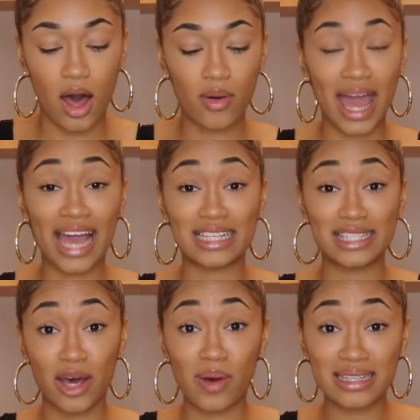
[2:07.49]
Okay,
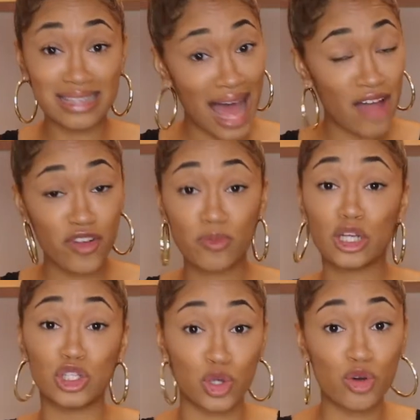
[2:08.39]
so aside from
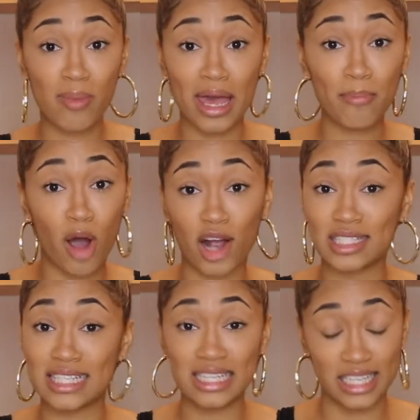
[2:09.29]
the two main
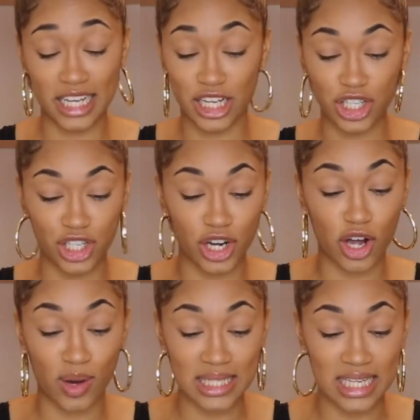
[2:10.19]
parts of the dish, you're
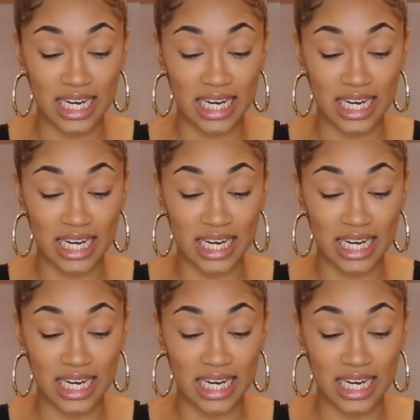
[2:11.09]
going to